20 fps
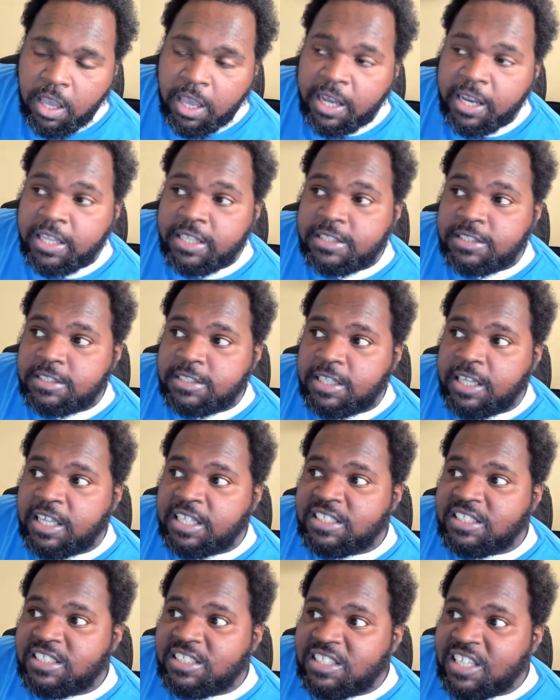And it,
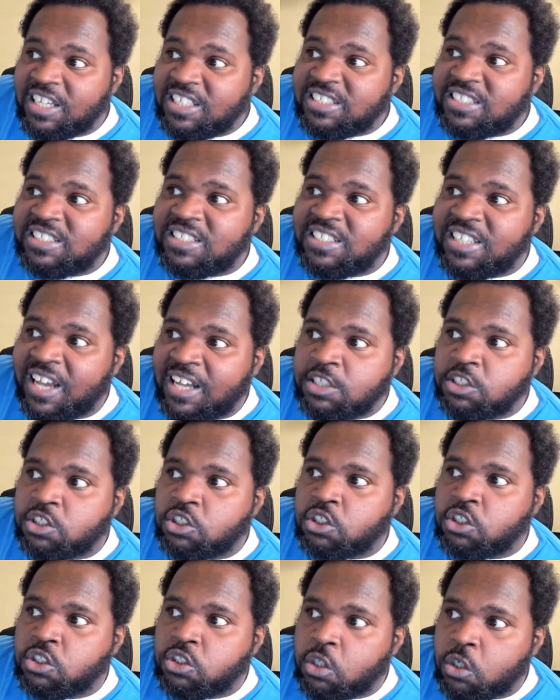it does not
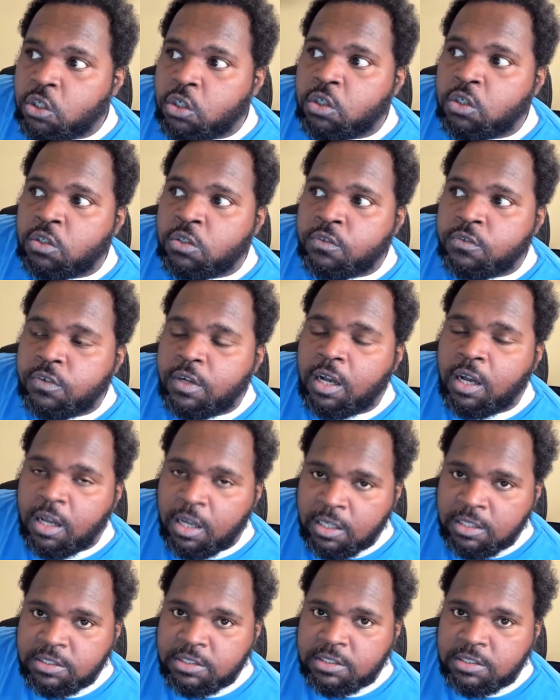serve
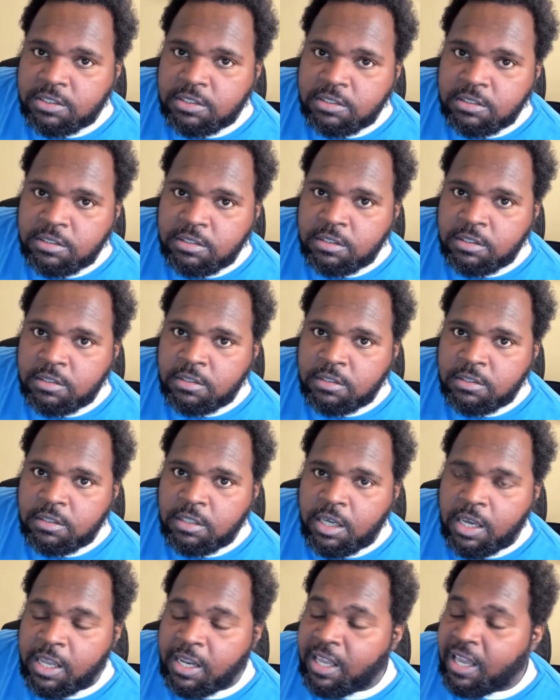us
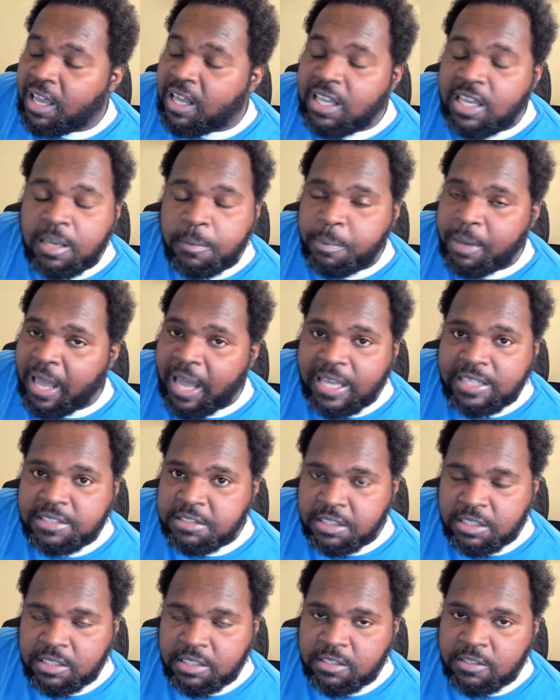in any
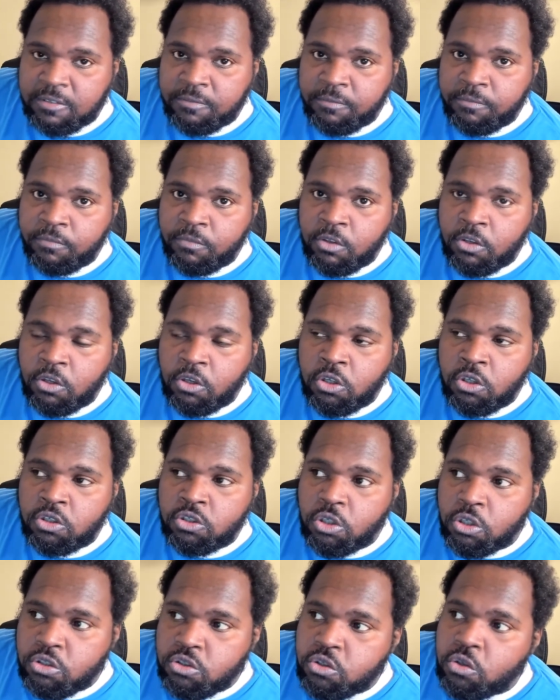capacity
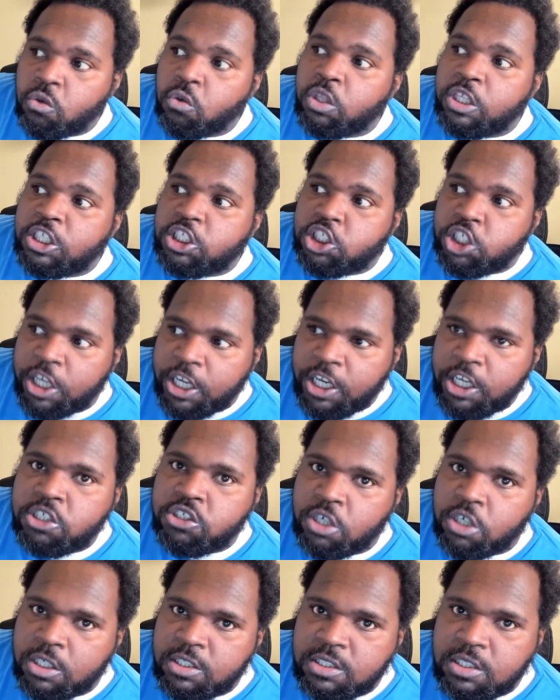to truly
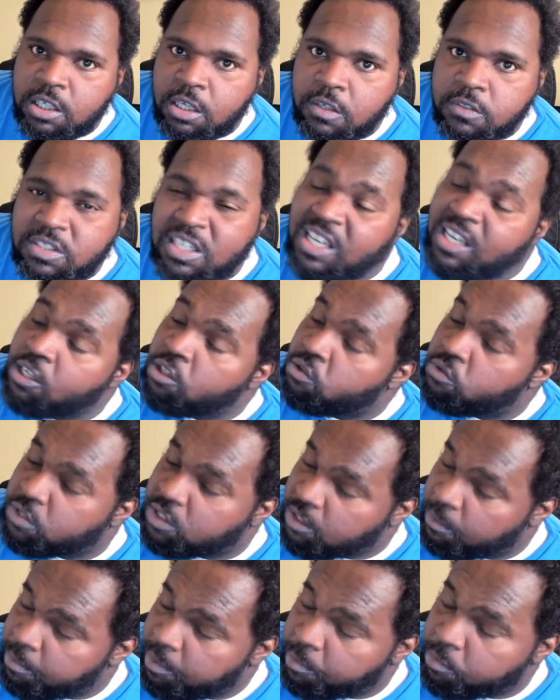change ourselves. Do
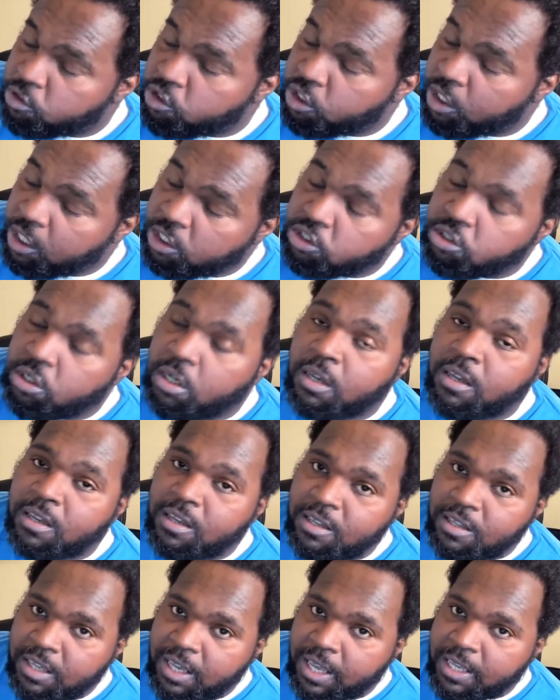some people change?
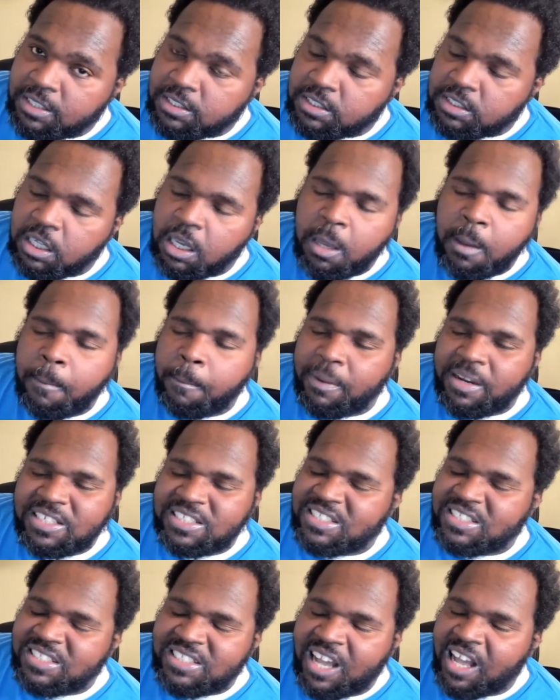Yes, but
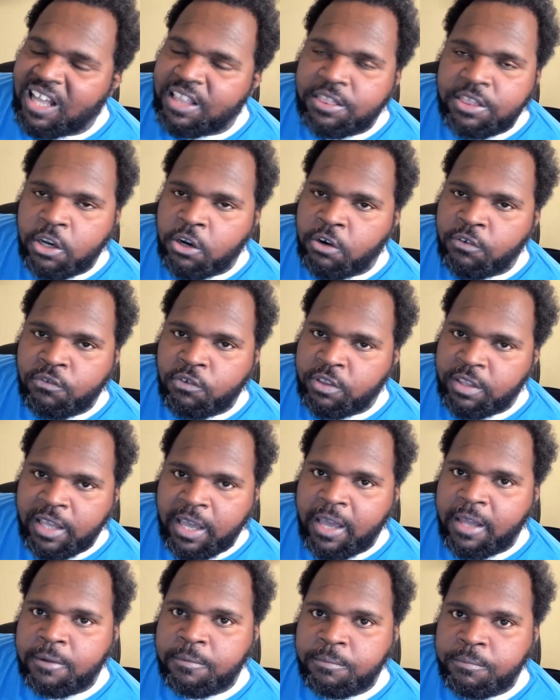it's not there for
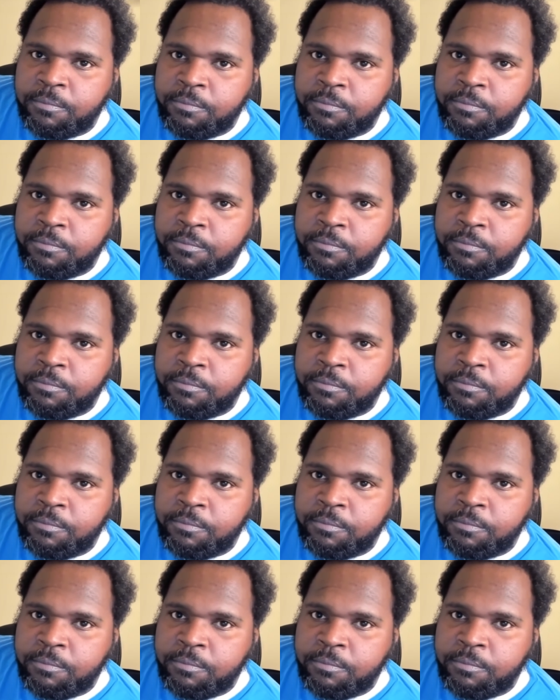that.